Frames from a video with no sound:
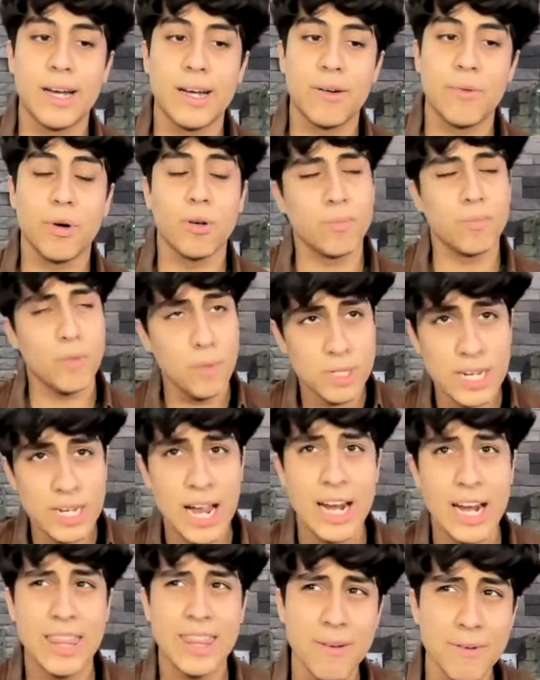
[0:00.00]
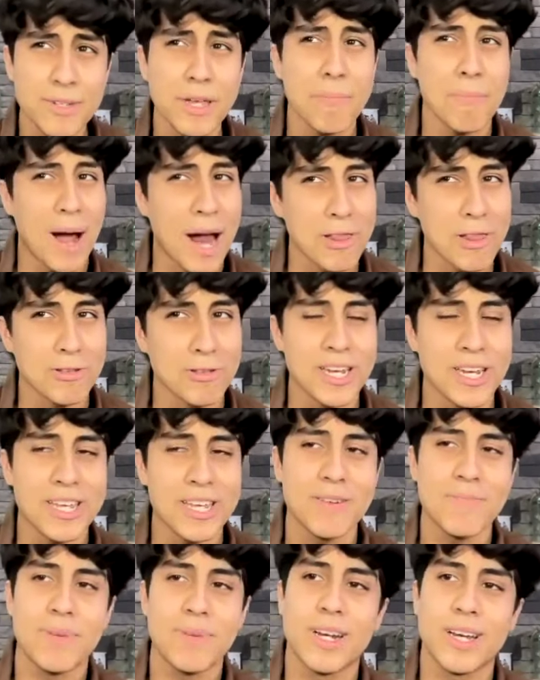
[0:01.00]
well, it was kind of, I think it was like Milo's
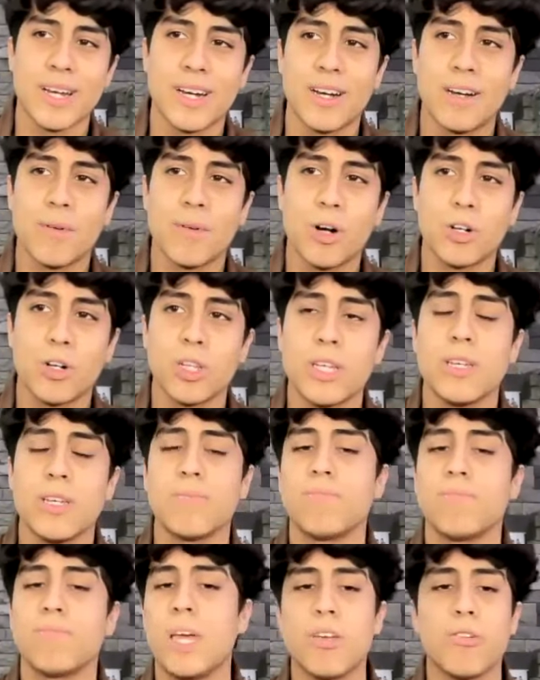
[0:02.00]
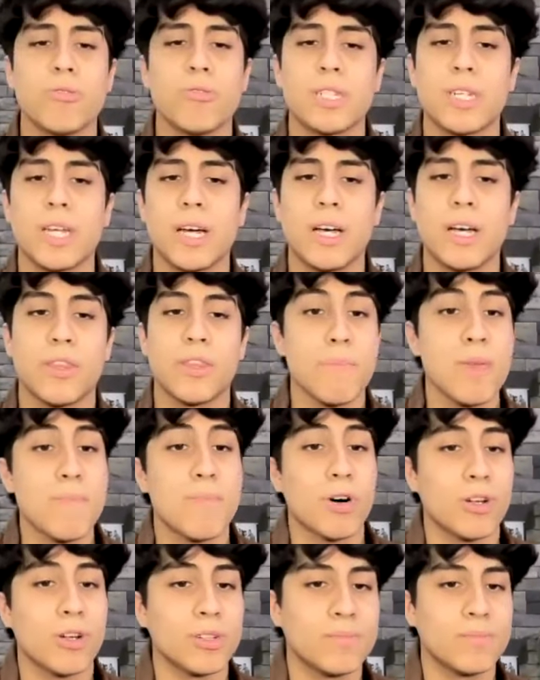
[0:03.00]
idea, but Hurley, they used the
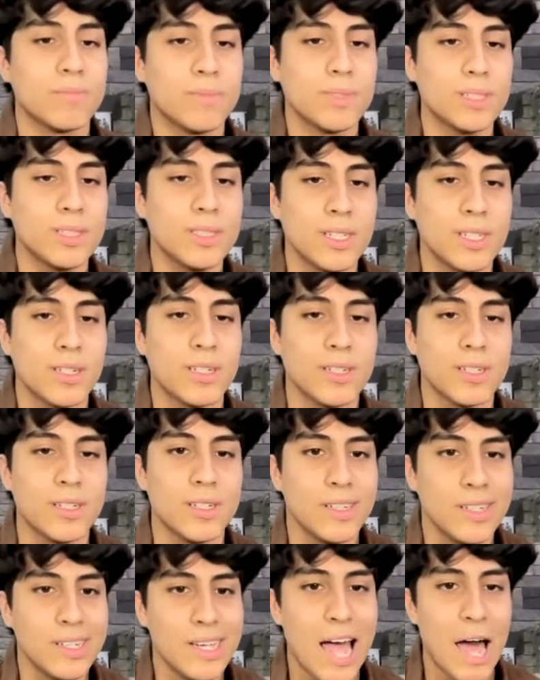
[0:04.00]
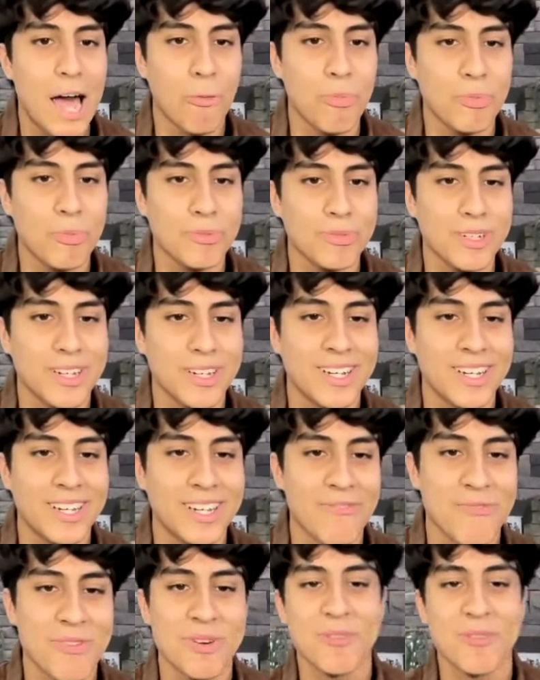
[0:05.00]
meatball to help
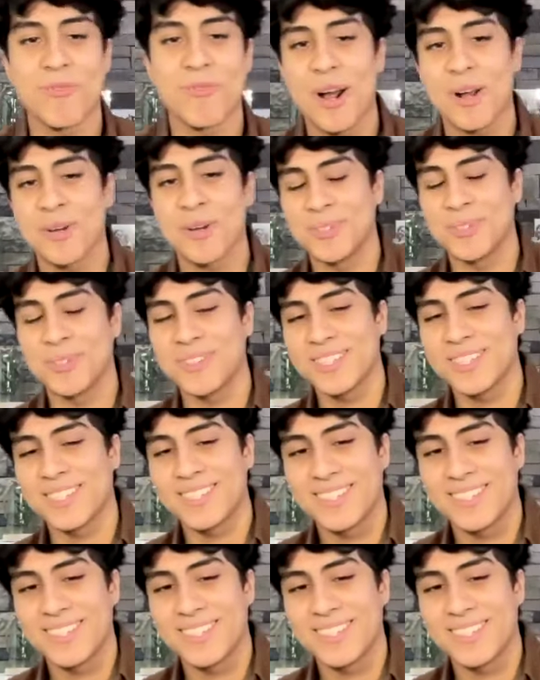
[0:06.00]
get rid of the raccoons.